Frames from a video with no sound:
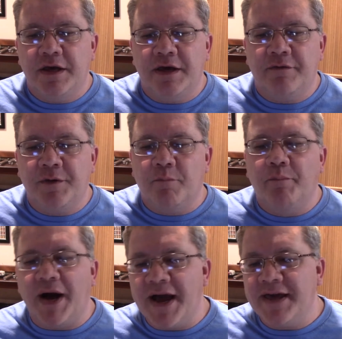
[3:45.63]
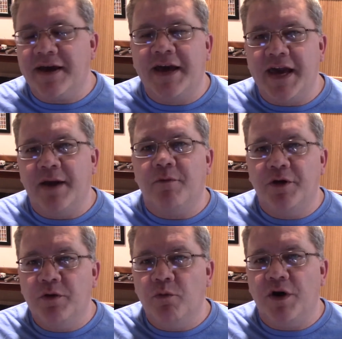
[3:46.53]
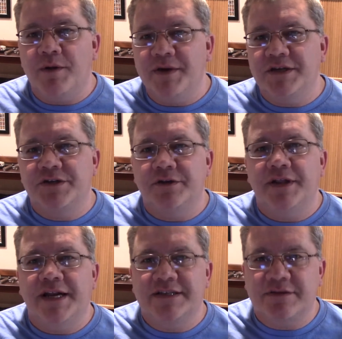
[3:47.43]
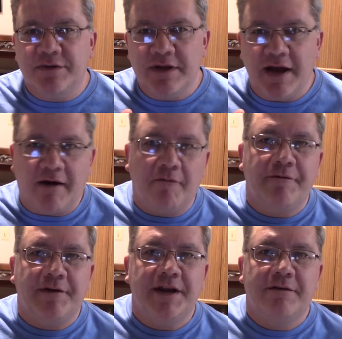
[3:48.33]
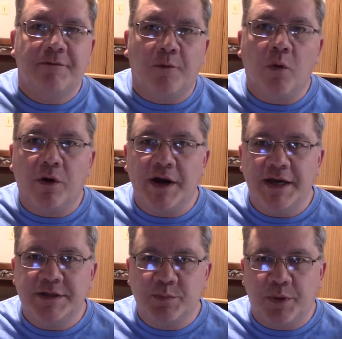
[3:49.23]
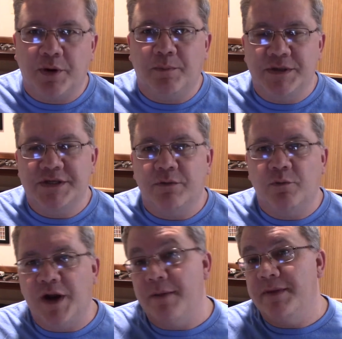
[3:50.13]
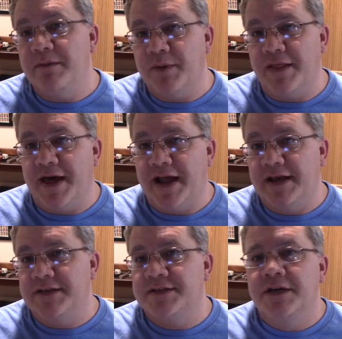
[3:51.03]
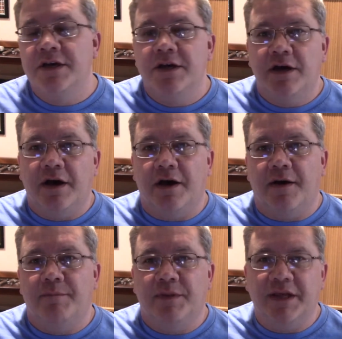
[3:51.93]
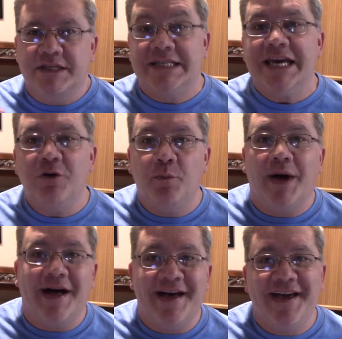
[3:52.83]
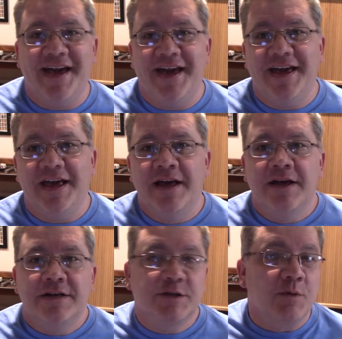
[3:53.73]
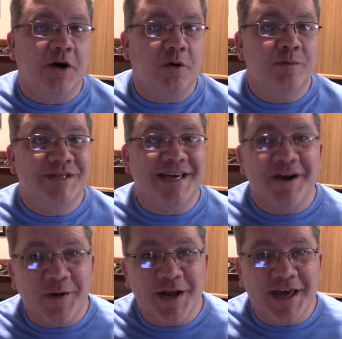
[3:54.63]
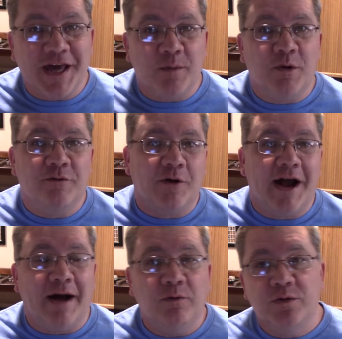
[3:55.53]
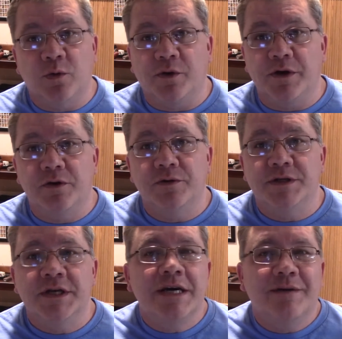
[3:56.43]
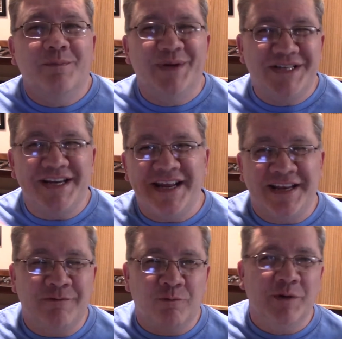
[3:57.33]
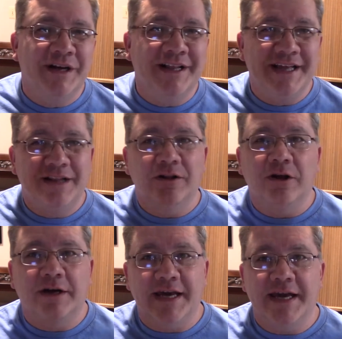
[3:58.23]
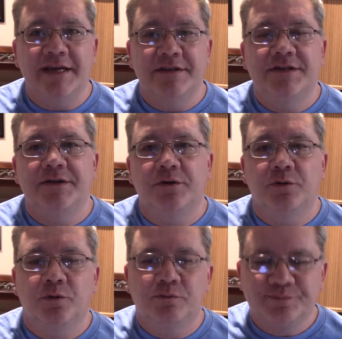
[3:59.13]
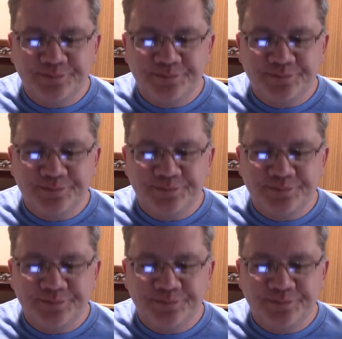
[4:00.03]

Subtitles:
if you're buying a camera, you want to make sure that it's outfitted for its purpose. And what I mean by that is, let's say you buy a smart home security camera for outdoor use, but you didn't really look into